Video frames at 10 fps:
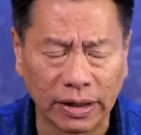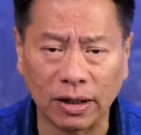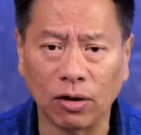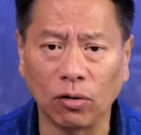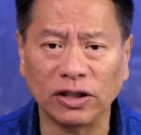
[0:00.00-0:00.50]

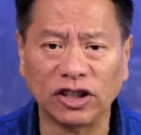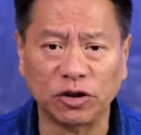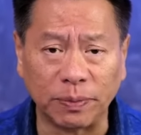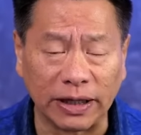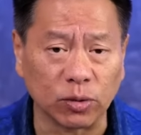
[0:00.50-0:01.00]
he only
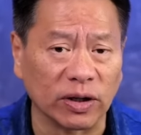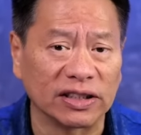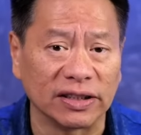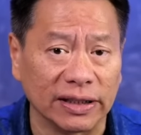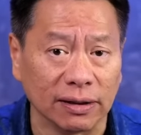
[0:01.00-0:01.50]
speaks when
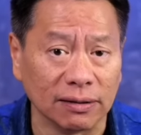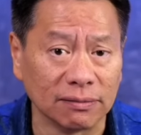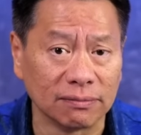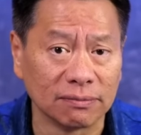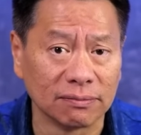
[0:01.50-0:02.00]
it's needed.